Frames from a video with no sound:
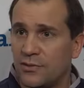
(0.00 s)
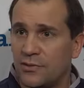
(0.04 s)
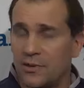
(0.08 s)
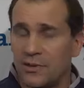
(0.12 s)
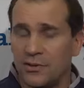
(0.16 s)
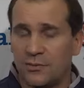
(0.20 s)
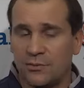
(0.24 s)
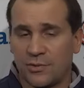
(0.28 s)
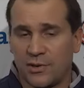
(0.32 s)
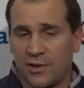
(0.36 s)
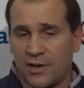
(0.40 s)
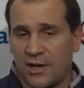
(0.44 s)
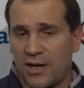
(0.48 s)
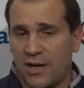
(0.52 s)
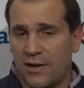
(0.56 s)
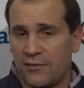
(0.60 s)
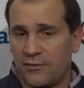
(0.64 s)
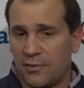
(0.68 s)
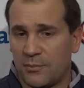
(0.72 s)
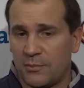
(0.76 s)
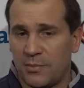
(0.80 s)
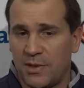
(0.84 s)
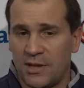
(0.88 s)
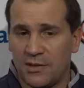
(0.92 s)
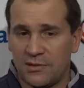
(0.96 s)
And we're going to
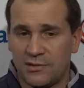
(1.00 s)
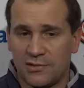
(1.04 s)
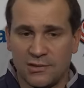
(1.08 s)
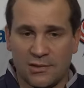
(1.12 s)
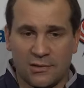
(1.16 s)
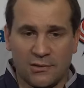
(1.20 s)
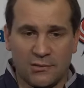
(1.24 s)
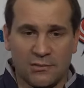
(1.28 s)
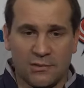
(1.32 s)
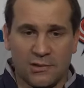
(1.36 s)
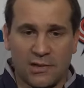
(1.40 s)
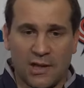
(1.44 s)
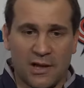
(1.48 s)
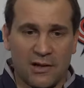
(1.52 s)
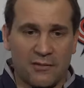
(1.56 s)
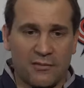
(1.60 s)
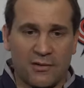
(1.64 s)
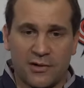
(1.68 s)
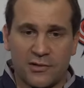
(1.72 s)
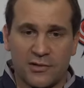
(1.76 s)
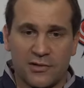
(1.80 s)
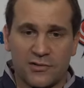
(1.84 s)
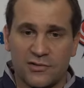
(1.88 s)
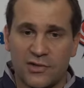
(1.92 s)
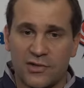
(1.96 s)
have to base a lot of
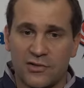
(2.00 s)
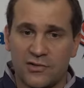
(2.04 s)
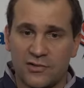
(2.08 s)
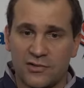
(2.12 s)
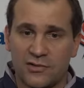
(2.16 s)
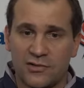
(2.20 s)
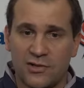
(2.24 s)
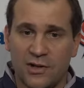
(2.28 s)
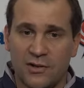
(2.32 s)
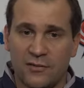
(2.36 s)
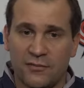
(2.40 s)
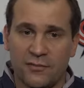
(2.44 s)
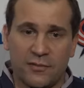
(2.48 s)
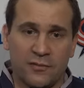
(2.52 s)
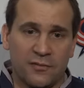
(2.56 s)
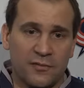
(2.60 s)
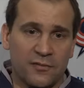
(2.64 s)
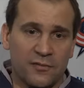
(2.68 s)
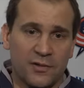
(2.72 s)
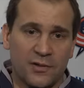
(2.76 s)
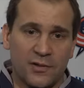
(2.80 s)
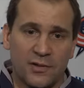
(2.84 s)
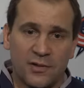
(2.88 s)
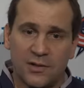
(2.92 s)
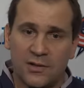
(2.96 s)
our decisions off of
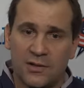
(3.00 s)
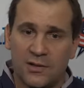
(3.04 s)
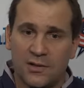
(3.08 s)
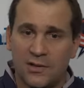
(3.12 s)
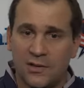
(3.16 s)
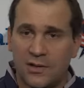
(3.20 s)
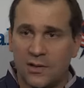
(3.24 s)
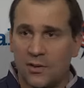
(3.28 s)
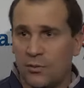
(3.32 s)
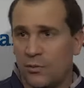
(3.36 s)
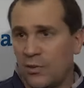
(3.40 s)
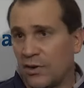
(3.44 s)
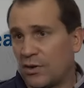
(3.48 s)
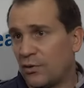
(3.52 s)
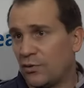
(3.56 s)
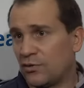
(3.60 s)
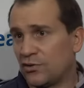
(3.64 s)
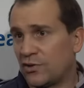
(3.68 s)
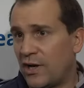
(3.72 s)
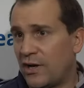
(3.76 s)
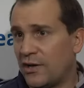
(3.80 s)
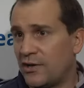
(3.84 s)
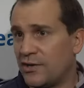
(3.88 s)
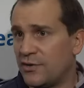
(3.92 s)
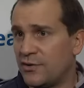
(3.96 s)
what
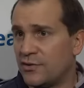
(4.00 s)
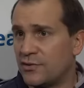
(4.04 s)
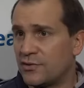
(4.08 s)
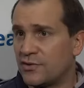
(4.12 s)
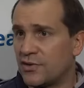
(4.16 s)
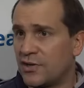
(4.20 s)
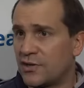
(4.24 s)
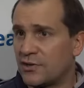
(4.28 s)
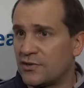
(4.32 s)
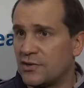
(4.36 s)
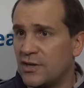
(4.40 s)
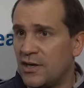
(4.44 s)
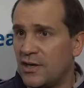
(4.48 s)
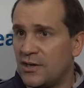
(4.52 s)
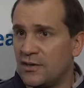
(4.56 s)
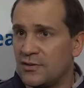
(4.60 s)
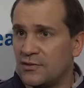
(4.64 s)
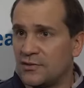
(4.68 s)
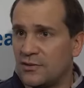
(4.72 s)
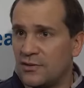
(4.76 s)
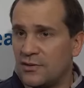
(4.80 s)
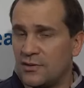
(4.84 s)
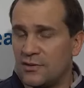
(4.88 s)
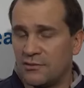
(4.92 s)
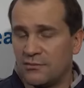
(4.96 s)
goes on here in 6
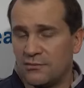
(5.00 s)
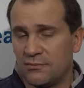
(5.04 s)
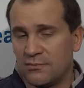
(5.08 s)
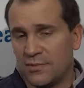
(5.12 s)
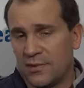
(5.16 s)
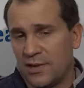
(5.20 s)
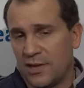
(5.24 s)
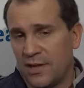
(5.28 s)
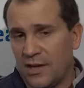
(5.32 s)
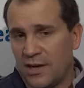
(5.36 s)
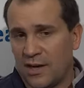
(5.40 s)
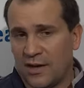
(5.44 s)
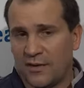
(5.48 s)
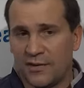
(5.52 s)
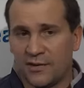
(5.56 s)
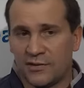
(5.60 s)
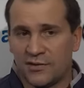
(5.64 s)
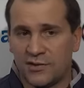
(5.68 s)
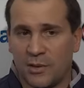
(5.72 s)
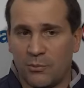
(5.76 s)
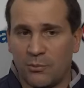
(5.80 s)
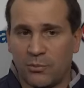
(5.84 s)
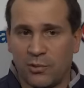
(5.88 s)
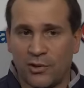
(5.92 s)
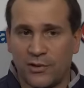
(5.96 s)
days. And I think
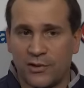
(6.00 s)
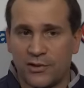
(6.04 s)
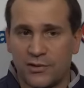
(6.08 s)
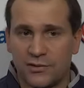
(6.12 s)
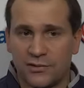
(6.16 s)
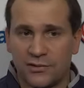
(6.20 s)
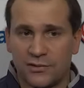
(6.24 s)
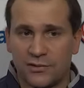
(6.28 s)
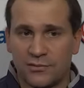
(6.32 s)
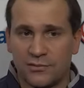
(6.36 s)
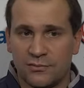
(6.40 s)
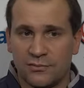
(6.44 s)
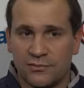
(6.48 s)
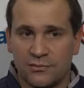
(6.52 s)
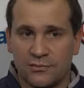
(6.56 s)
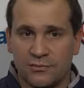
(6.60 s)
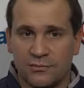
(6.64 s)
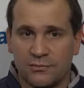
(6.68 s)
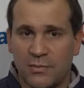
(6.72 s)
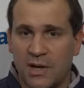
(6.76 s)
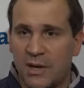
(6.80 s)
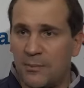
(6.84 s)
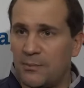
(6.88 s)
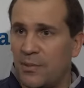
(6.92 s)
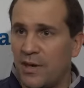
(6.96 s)
some players
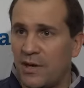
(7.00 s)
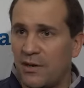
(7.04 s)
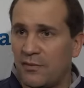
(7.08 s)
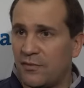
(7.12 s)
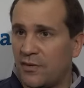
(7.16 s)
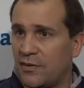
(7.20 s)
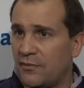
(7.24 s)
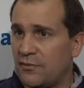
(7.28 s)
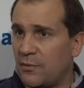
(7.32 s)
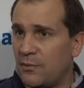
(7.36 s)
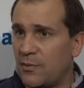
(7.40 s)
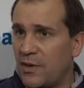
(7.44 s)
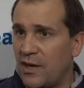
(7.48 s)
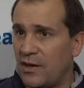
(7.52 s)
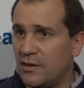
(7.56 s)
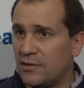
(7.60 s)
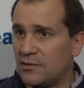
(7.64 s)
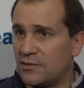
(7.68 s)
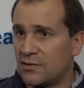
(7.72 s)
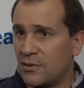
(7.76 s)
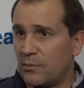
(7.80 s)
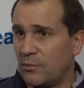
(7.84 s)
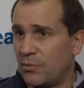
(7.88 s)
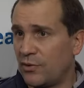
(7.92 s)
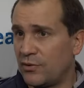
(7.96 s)
might benefit from
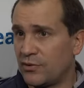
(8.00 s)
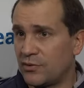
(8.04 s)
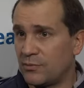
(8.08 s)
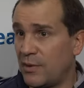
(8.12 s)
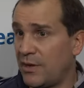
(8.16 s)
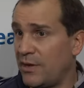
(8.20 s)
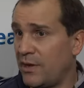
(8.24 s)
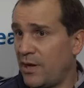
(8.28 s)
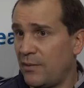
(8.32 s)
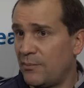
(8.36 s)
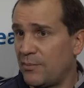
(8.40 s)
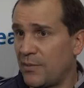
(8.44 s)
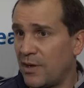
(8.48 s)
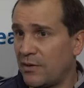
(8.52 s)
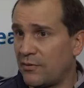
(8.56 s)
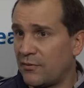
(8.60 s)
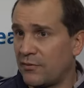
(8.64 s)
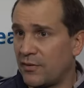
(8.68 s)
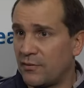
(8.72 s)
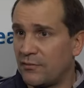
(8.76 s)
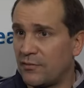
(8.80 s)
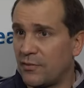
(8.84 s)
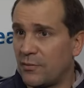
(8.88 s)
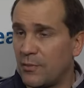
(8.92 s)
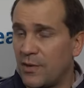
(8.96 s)
that. Some players might not
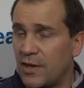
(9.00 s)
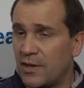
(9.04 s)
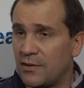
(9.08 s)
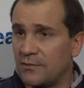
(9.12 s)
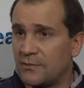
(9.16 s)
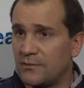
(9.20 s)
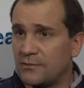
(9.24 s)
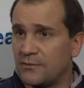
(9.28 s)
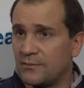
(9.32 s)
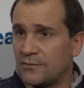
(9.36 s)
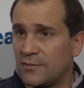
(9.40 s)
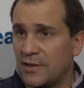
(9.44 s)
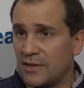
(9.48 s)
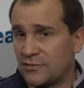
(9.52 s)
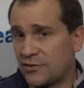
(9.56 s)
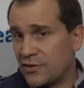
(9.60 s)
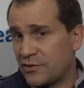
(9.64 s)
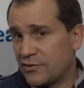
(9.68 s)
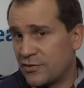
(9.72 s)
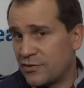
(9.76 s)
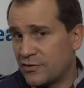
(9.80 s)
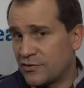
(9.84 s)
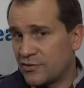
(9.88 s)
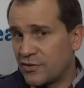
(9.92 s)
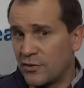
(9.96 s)
benefit from that. That's
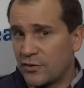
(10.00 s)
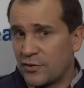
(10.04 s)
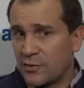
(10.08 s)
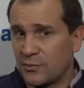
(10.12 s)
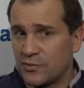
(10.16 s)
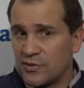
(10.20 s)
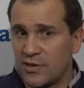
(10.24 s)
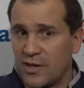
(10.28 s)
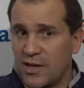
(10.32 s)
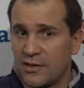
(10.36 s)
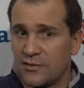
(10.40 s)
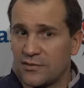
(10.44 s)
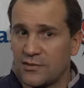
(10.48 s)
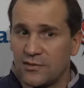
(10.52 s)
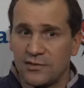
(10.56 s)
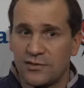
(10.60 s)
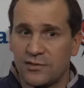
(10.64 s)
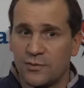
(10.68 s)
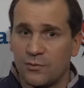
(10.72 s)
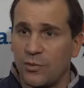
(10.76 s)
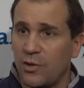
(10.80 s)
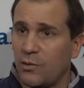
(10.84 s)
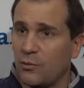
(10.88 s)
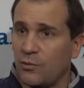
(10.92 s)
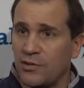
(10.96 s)
just the circumstances
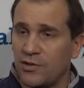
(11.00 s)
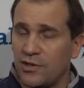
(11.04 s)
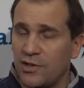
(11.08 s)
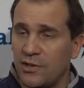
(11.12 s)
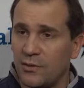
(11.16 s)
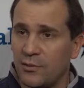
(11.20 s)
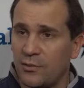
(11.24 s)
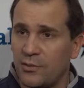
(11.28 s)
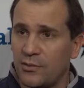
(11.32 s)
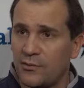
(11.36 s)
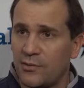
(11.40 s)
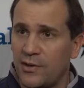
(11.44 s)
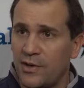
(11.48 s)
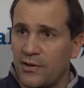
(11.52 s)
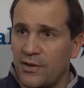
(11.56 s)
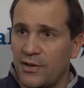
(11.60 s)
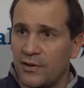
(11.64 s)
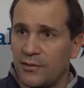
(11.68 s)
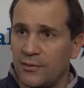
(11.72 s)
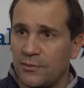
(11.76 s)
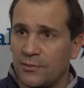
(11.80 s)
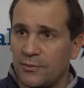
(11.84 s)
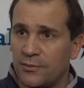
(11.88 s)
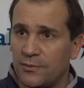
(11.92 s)
and what we're dealing with right now.